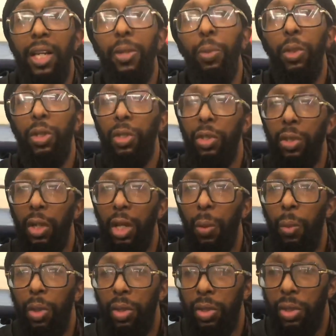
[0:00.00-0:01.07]
It
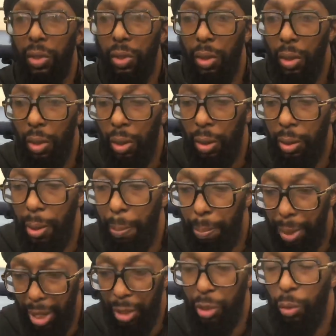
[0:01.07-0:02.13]
was healthy. The
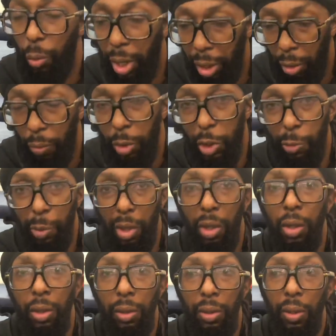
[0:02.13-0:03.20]
best way to
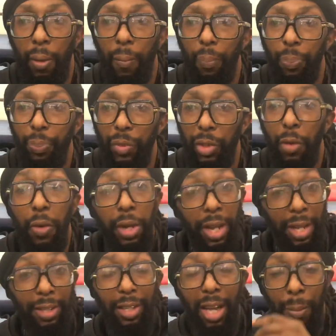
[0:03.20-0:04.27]
respond. During
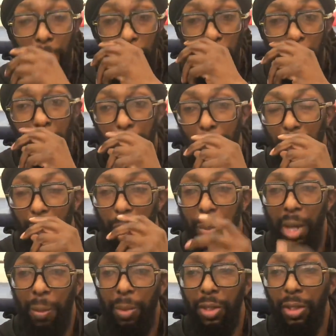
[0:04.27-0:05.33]
that time is when if I'm
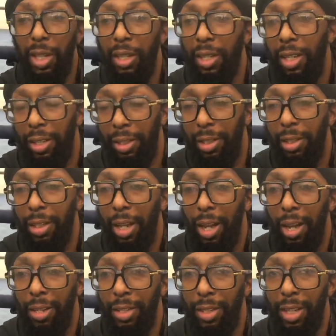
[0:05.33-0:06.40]
not mistaken, he did the
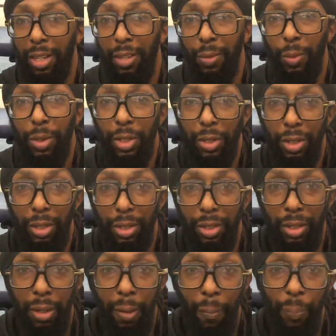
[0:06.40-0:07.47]
God set, which is
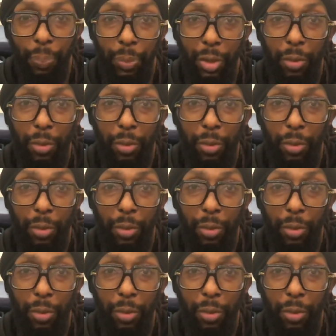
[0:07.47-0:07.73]
the